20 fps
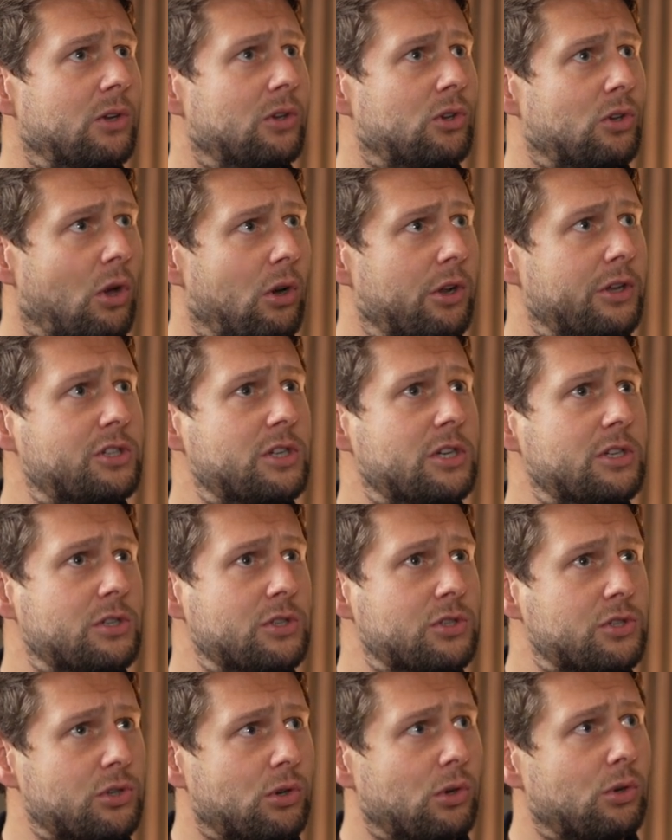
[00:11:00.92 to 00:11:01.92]
colleges
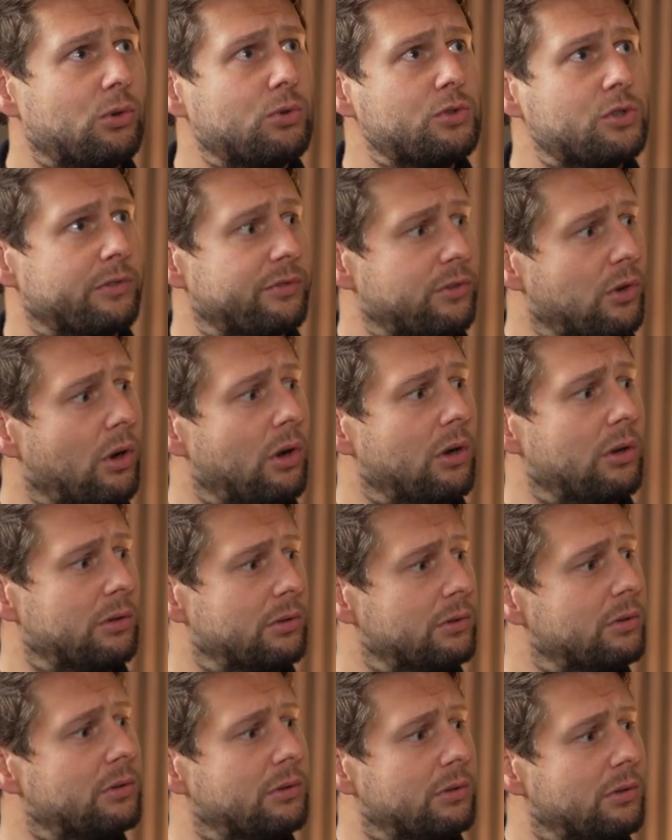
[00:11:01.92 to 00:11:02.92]
and schools have got,
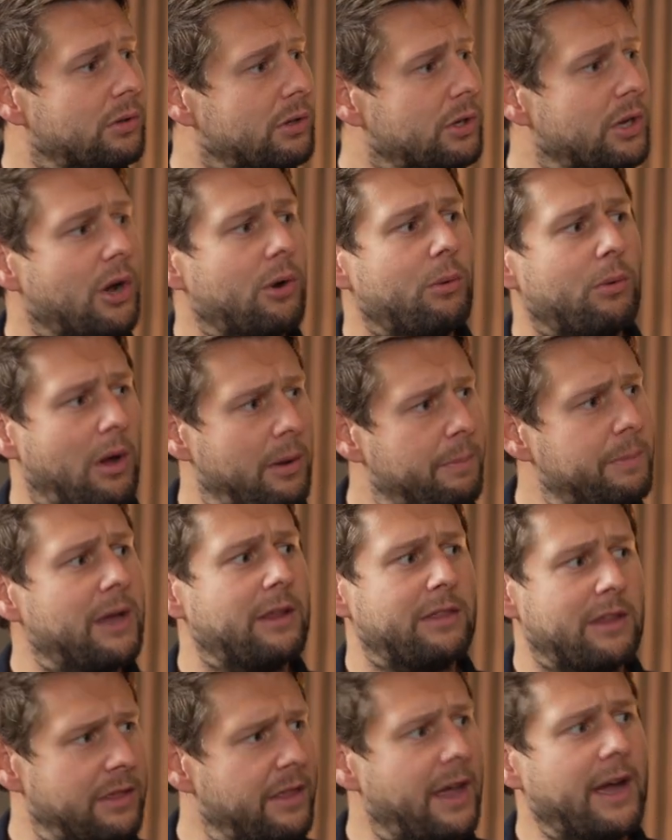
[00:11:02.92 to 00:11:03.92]
you know, a
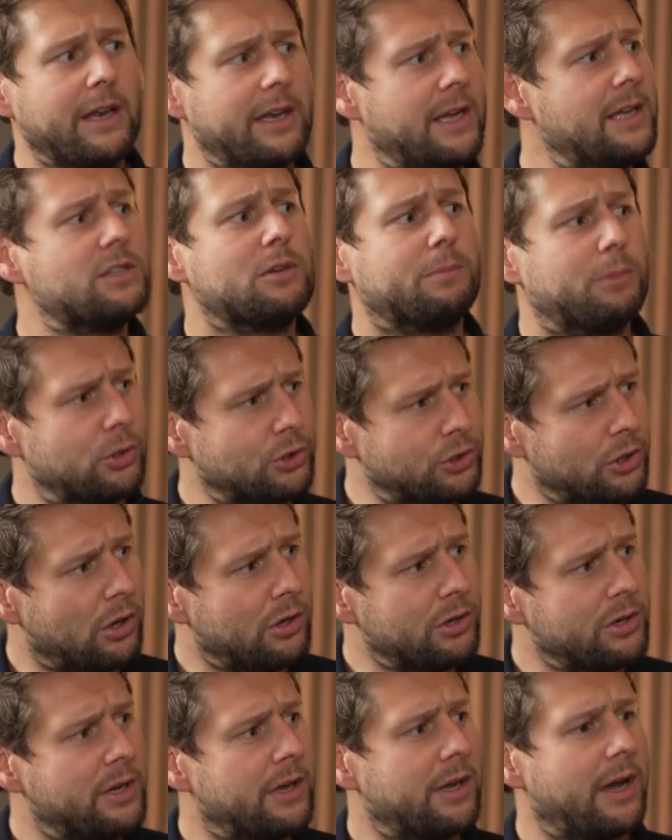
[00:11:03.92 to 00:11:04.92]
bit that they need to push
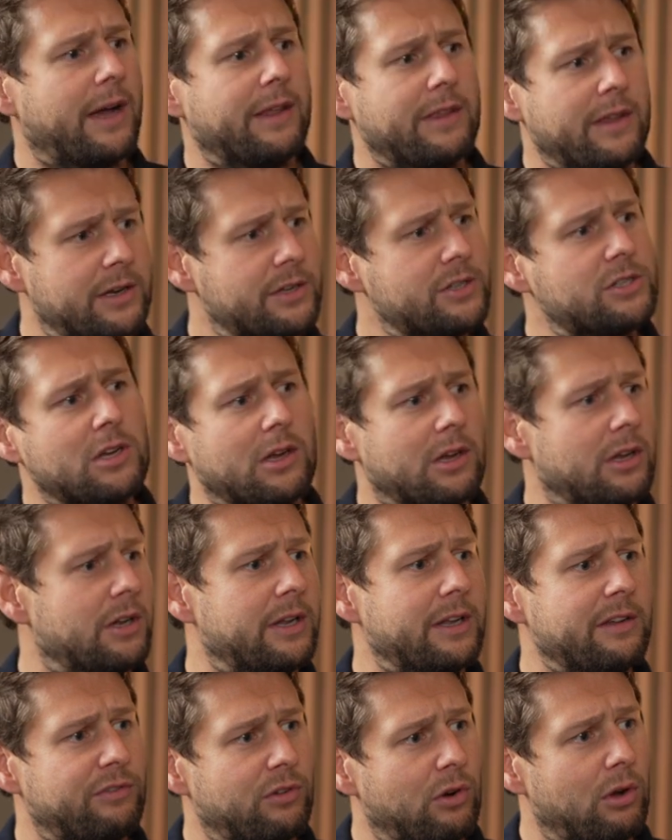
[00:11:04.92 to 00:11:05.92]
on, and then
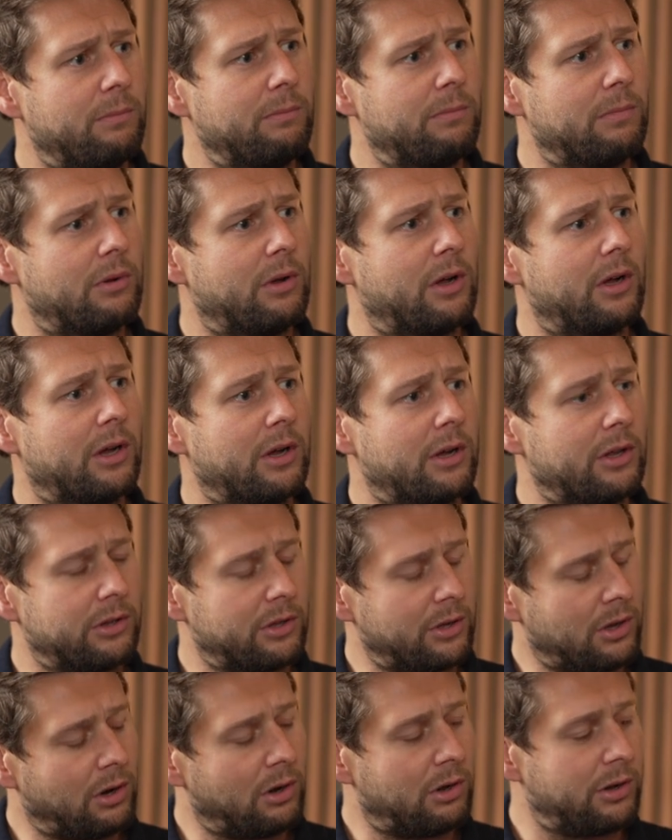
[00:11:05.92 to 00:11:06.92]
certainly from
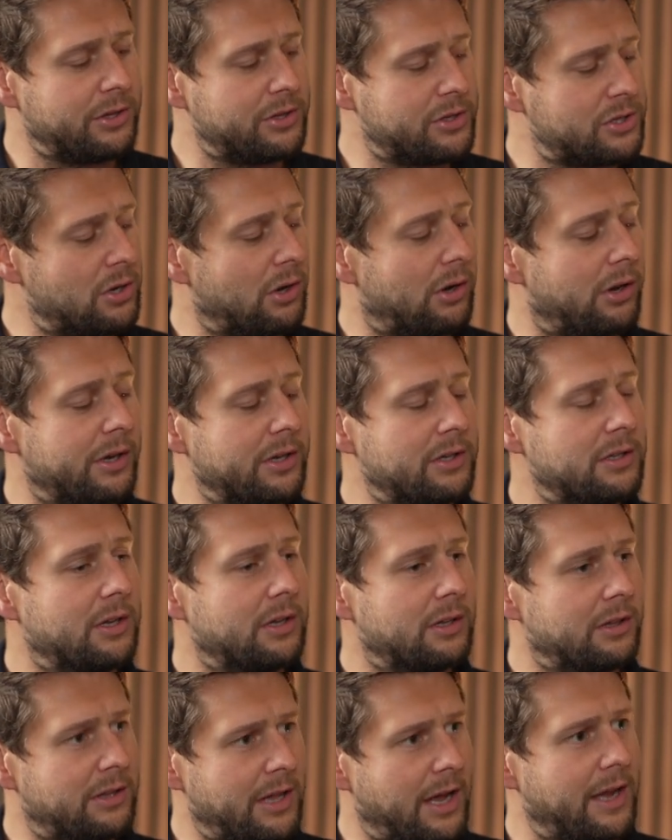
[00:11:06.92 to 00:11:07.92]
the client side,
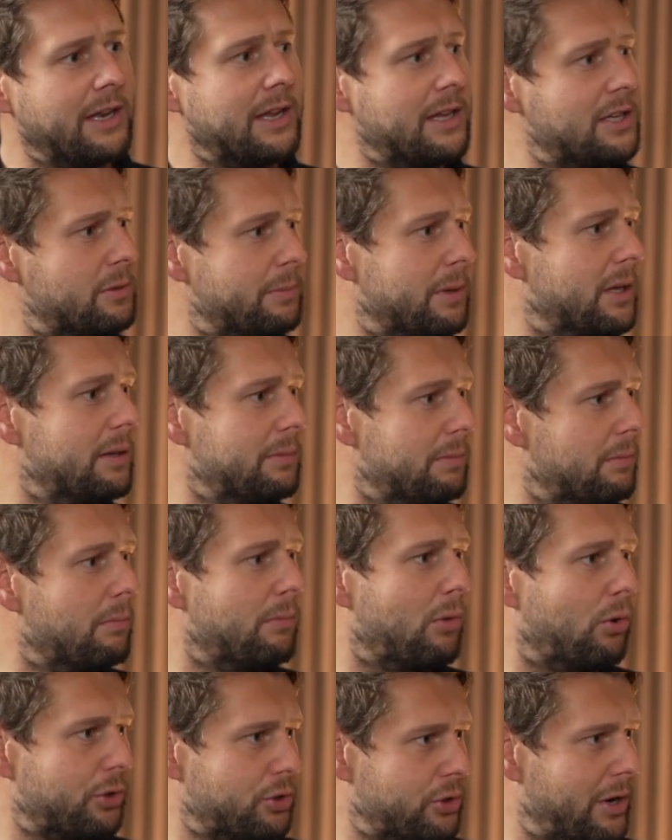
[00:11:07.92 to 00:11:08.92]
they need to be
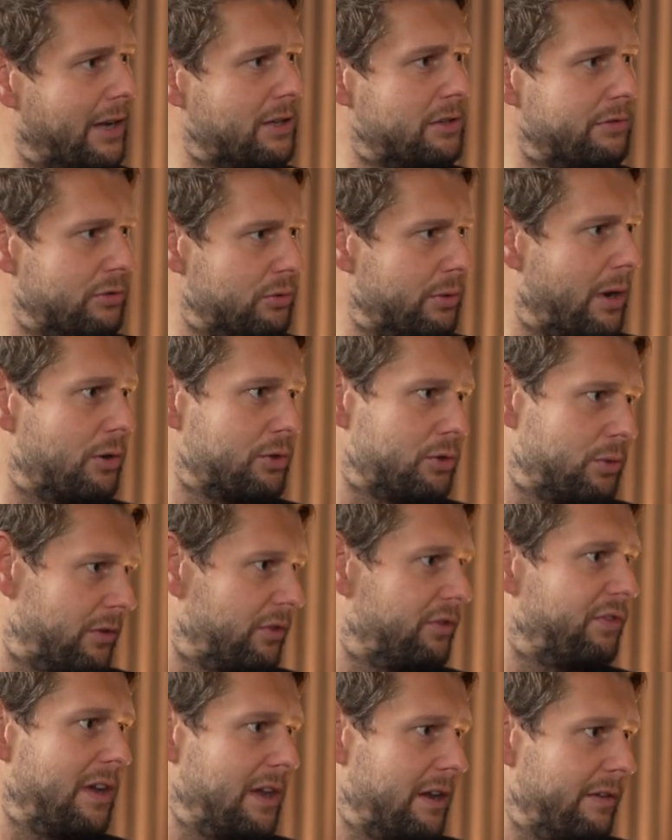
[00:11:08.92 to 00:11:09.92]
more attractive as well. So it's
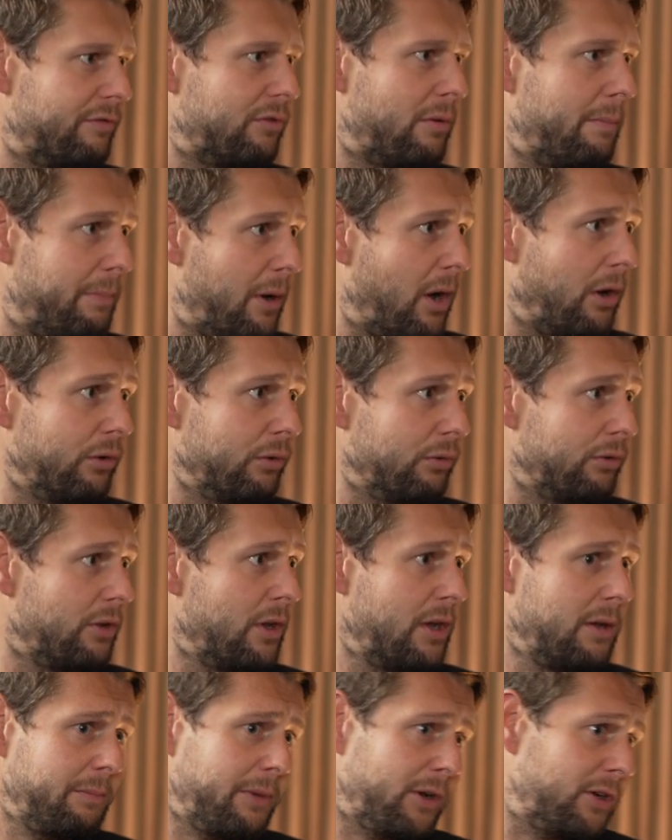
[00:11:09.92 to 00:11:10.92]
feeding from both,
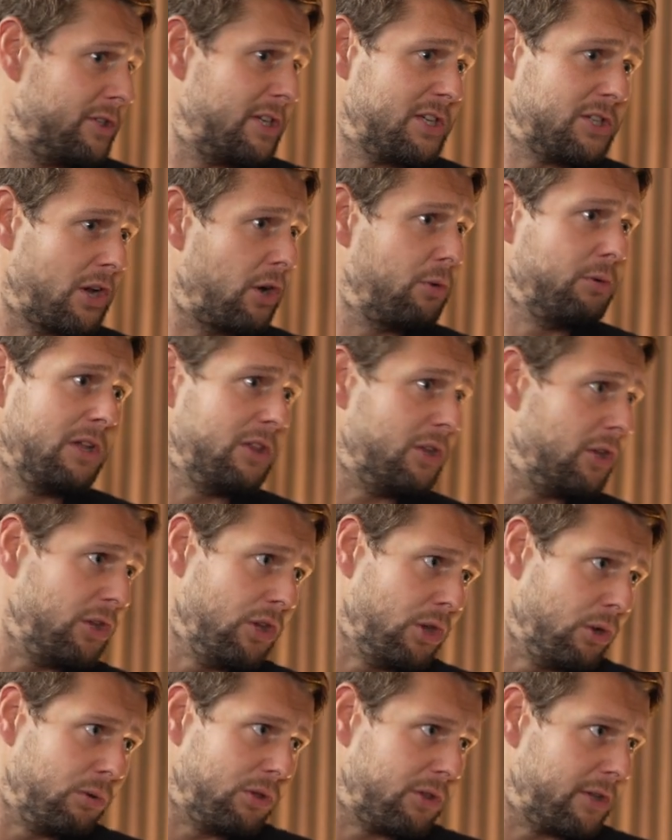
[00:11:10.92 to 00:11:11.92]
because it's only the
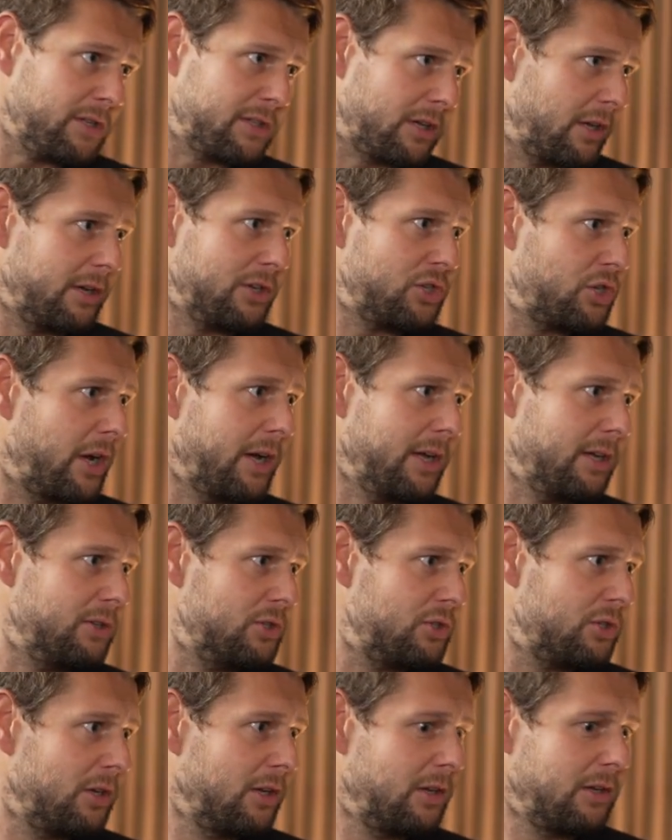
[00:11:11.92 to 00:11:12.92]
youth that's going to
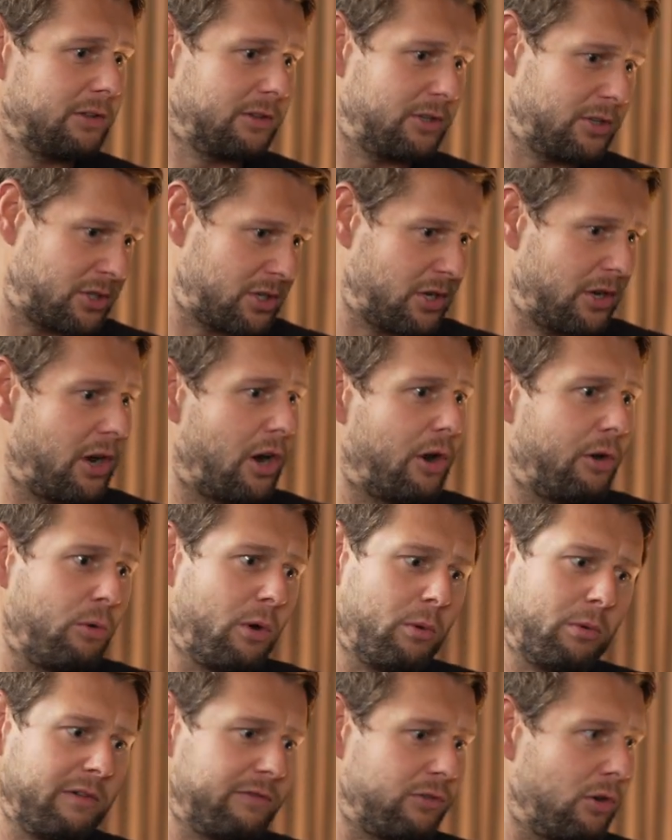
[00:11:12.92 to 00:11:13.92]
change the scenario where
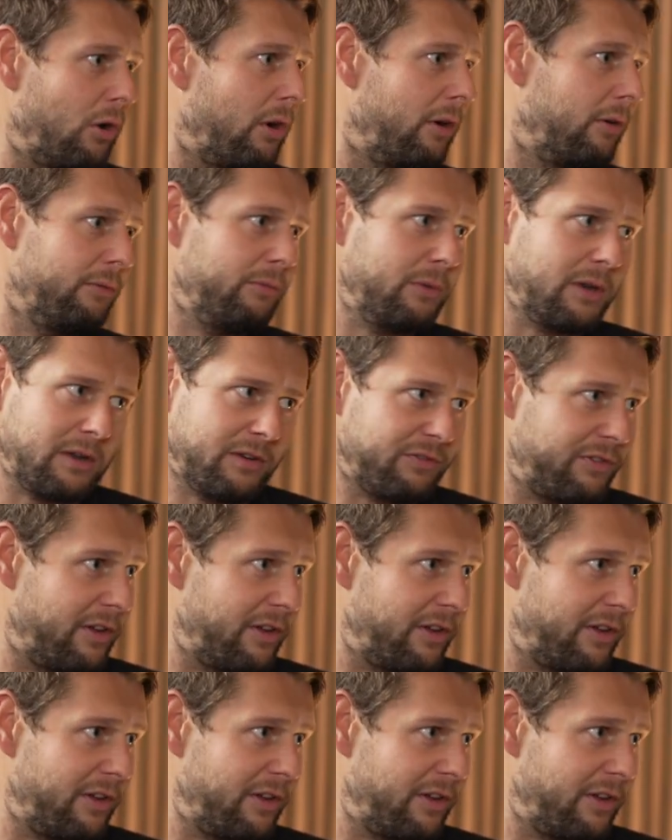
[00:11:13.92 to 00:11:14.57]
we need